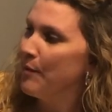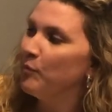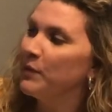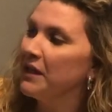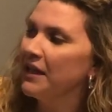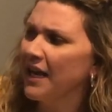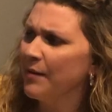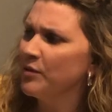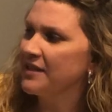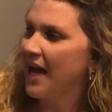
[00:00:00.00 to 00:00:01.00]
Being
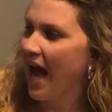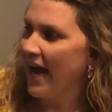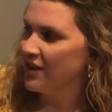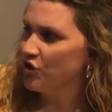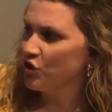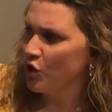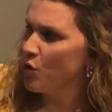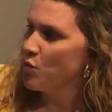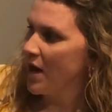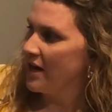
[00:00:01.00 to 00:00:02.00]
able to hide so
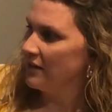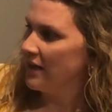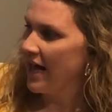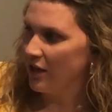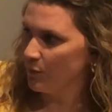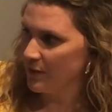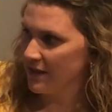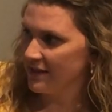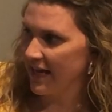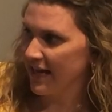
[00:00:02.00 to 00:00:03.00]
well helps
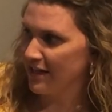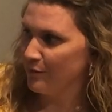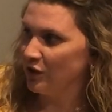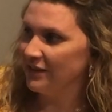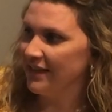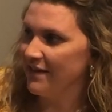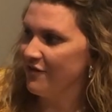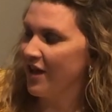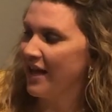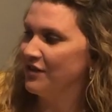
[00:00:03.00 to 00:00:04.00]
this animal live
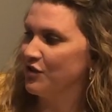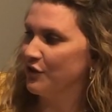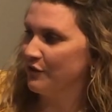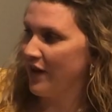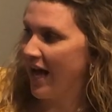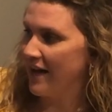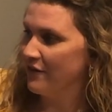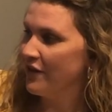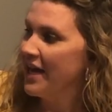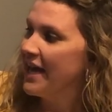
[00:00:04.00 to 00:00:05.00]
and survive
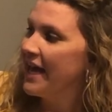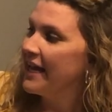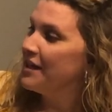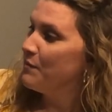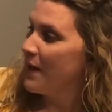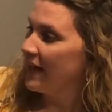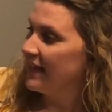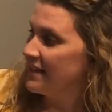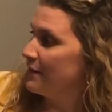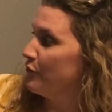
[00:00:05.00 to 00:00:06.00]
in many
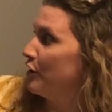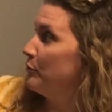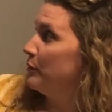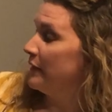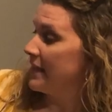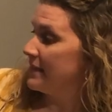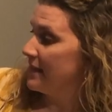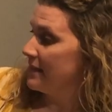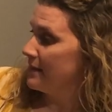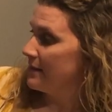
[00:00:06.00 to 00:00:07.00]
different
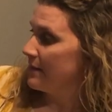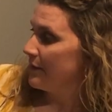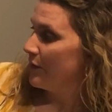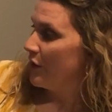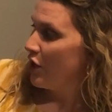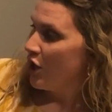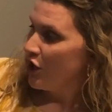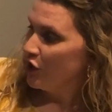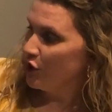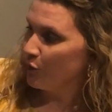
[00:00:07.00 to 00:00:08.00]
places.
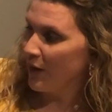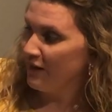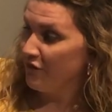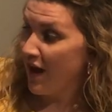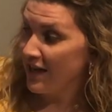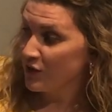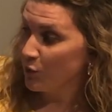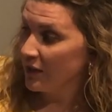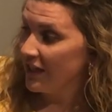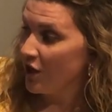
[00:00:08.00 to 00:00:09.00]
The red fox
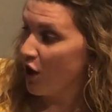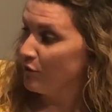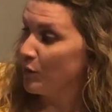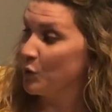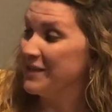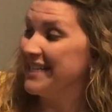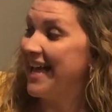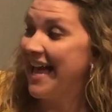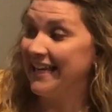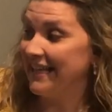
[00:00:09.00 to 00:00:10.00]
will eat almost
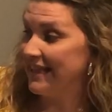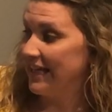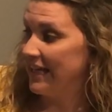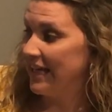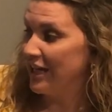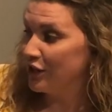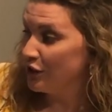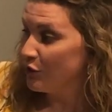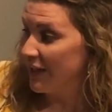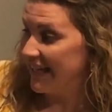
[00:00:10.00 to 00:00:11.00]
anything,
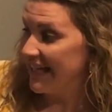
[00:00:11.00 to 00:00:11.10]
including